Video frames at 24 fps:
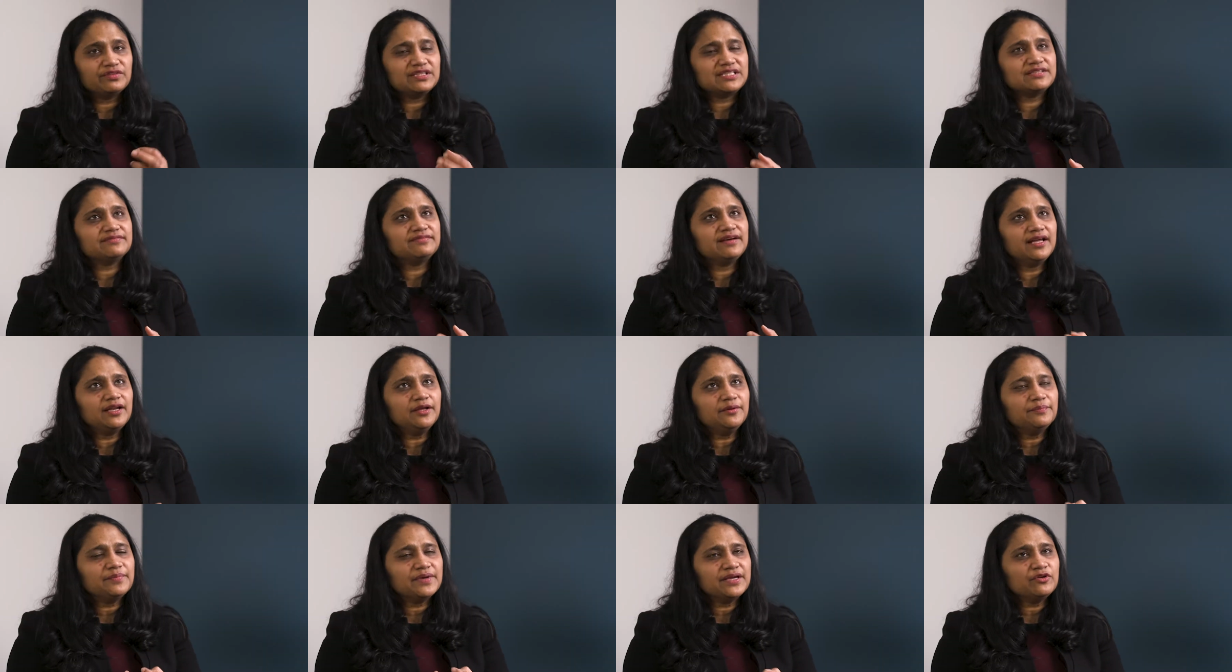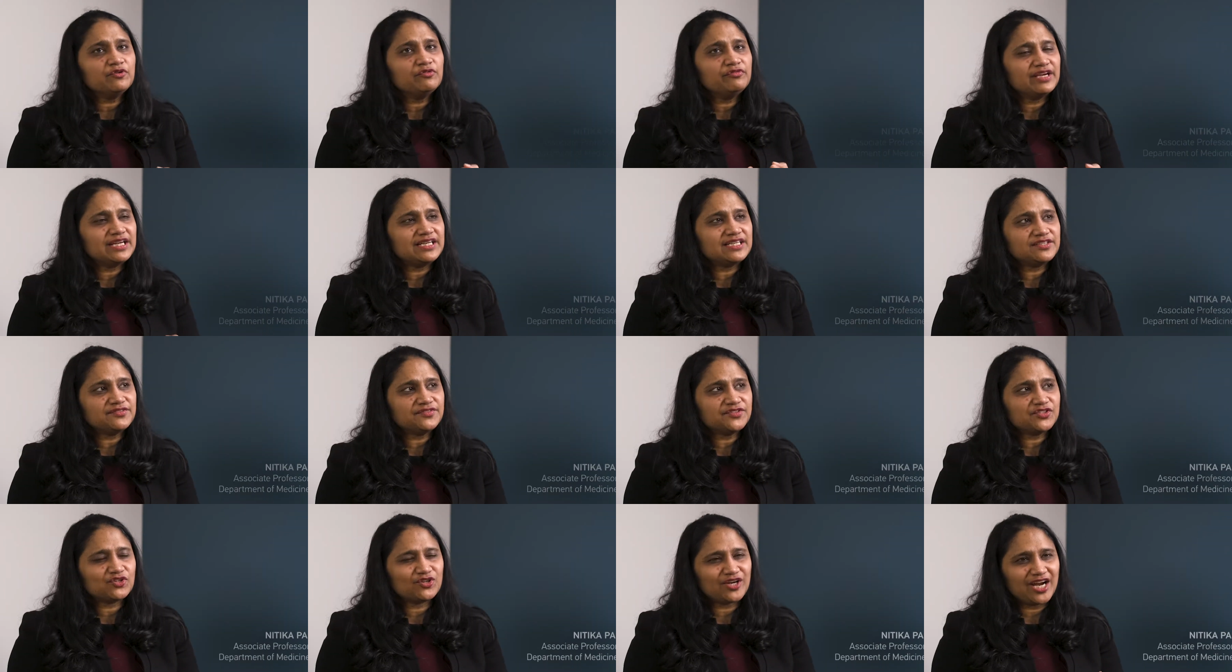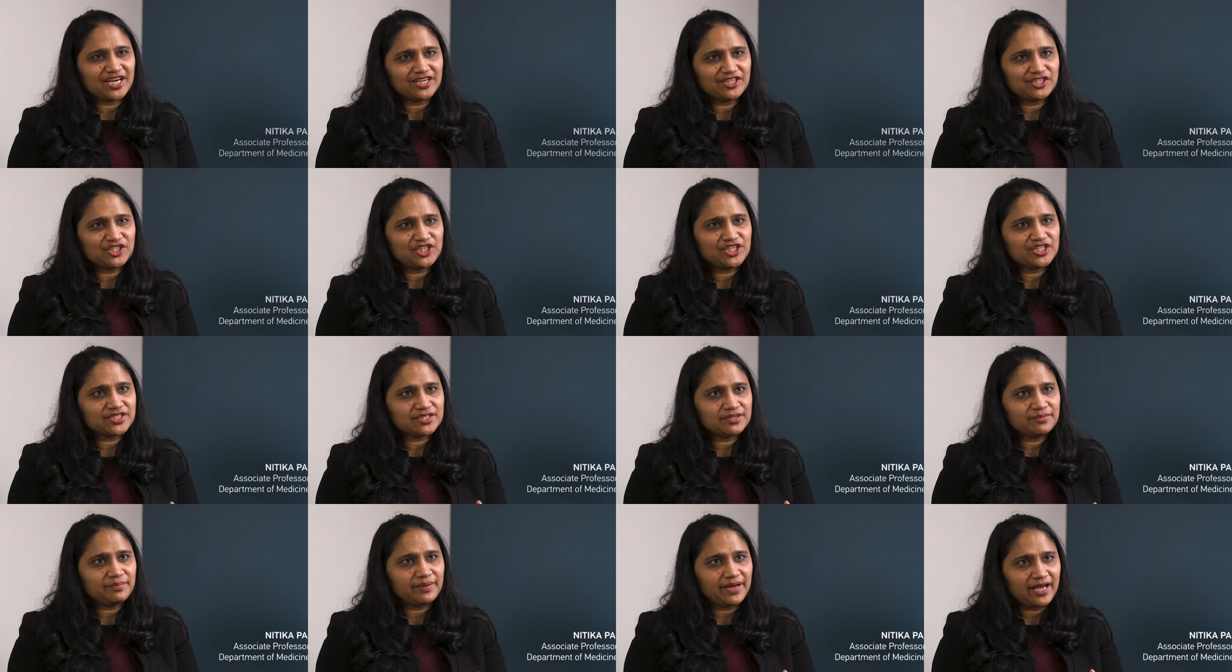We develop innovative
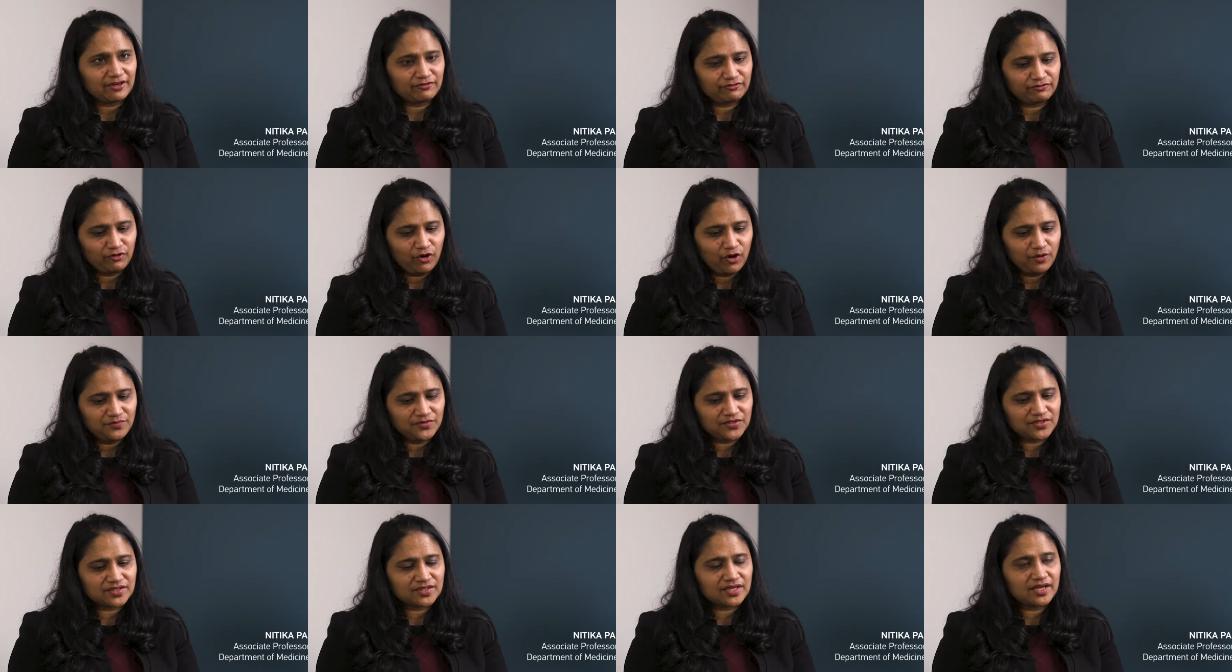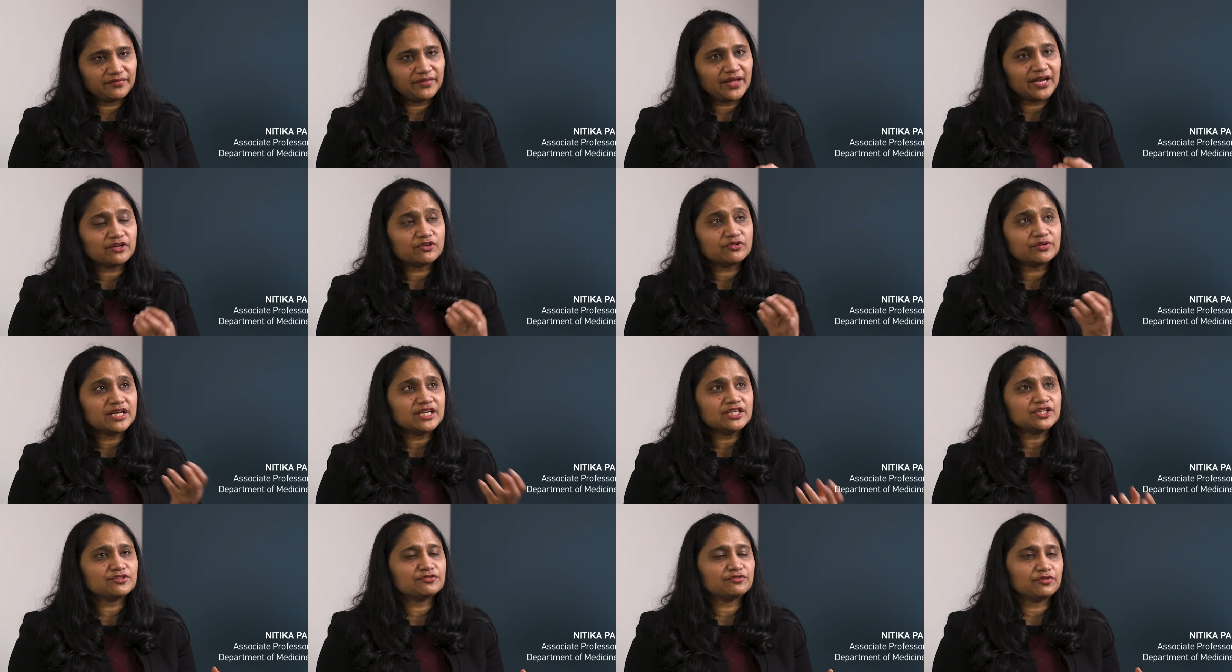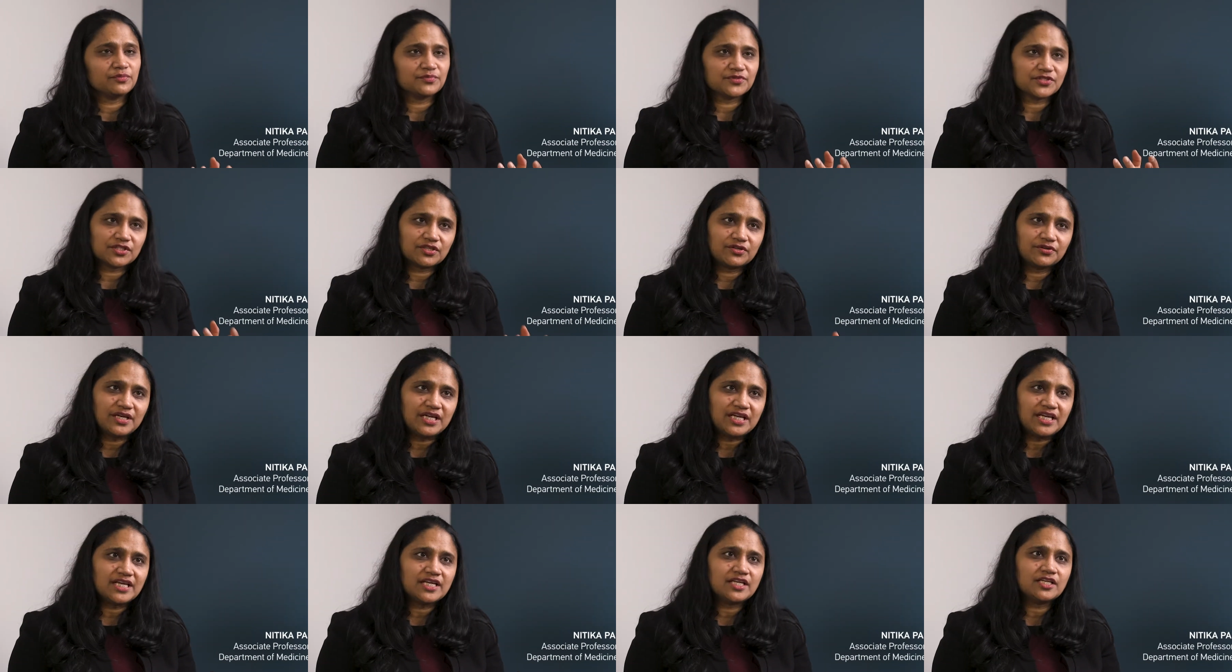strategies and platforms that range from
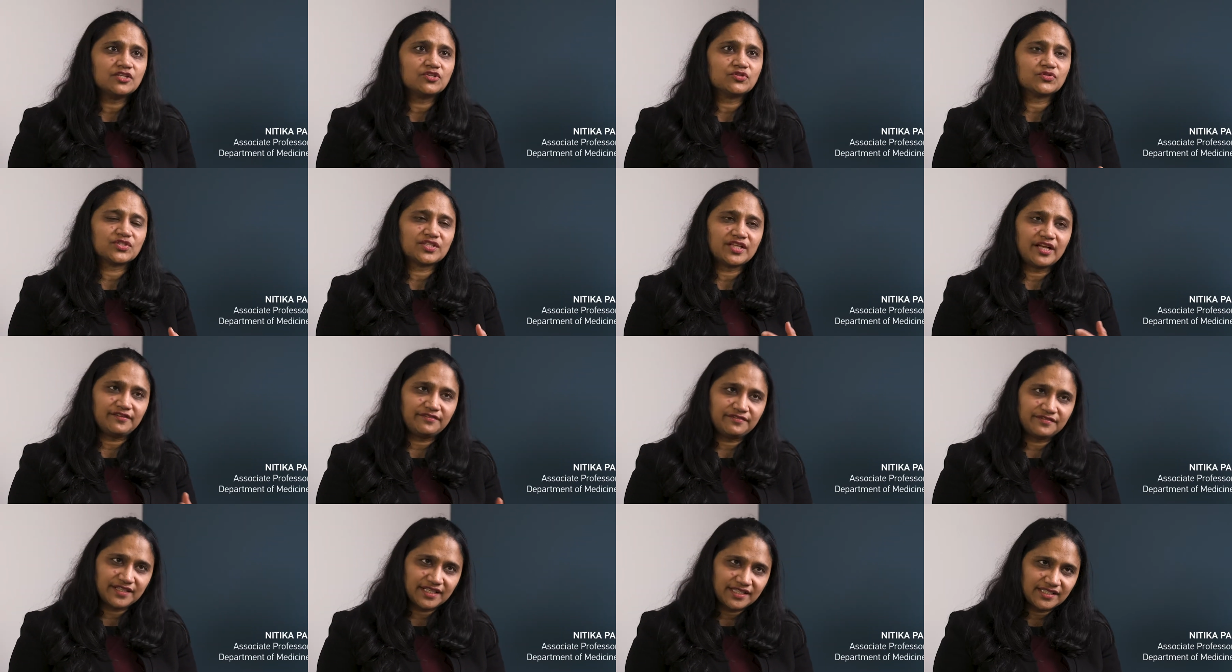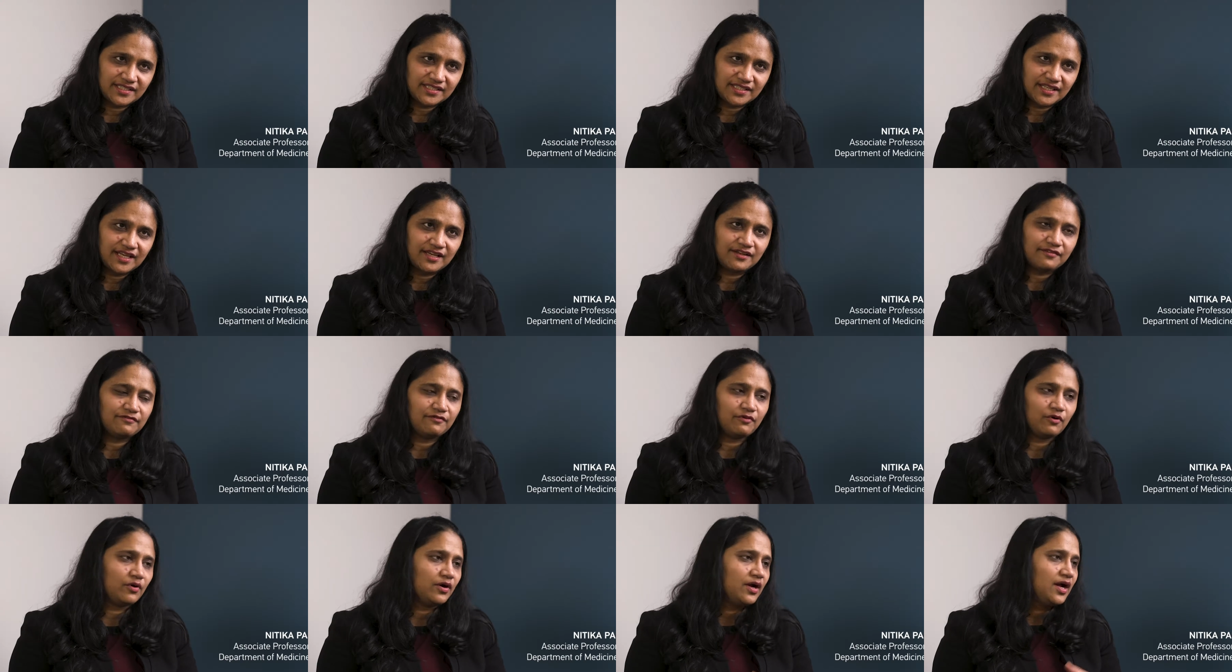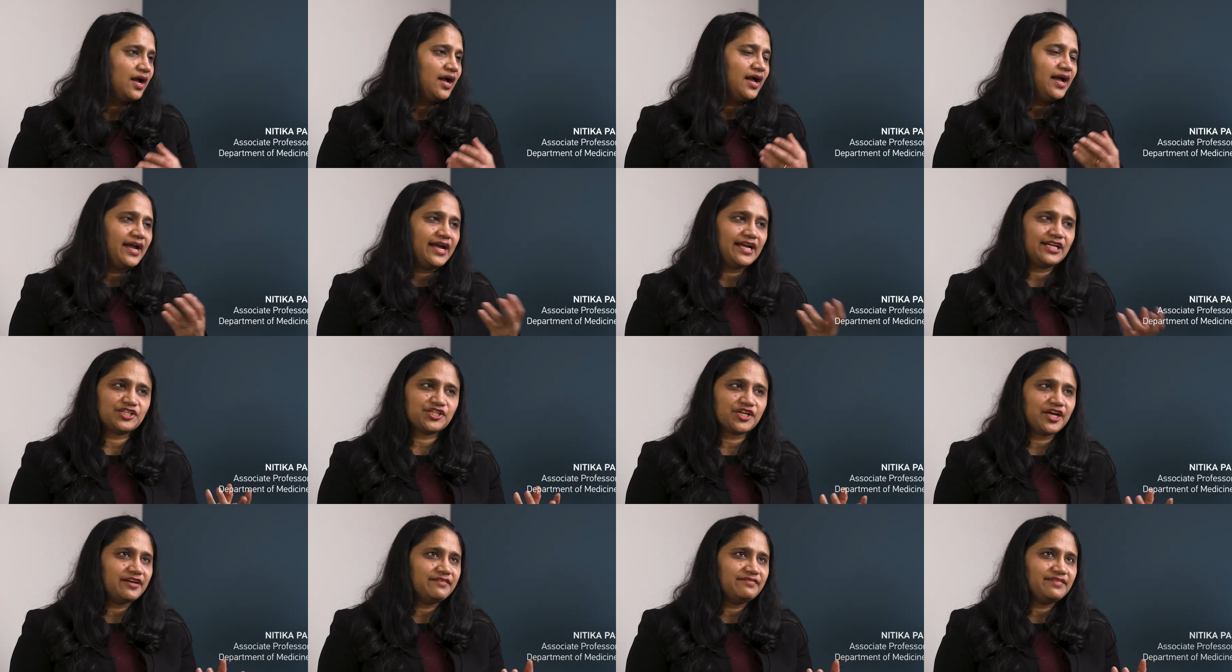screening to self testing for
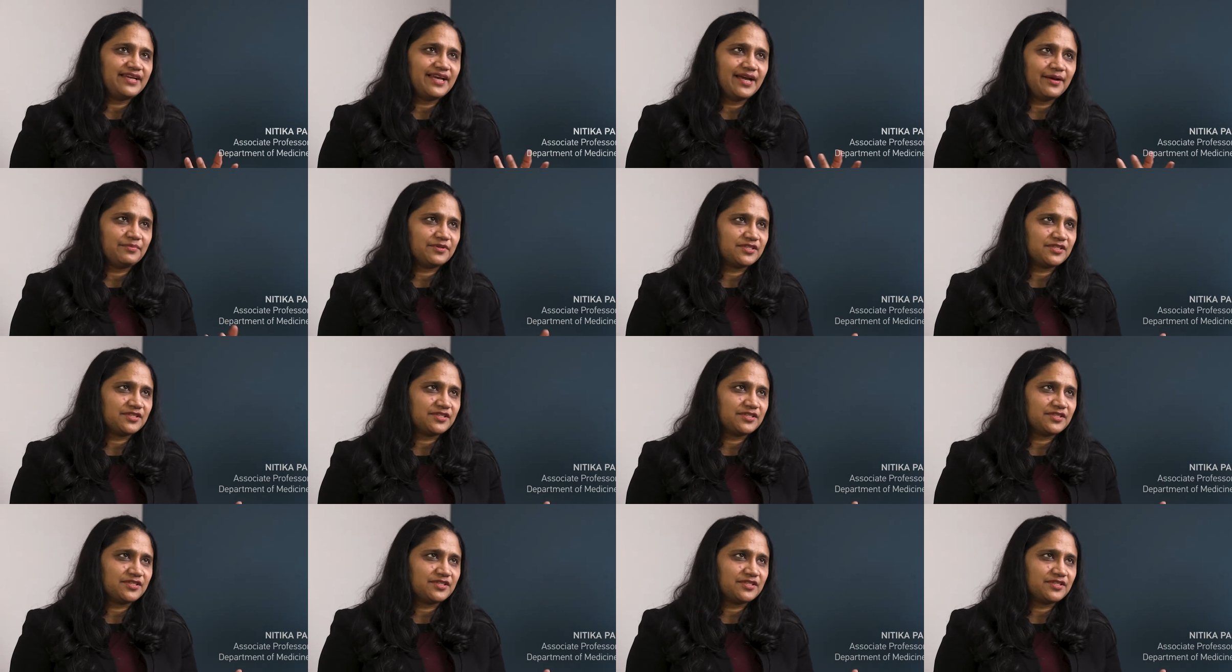HIV,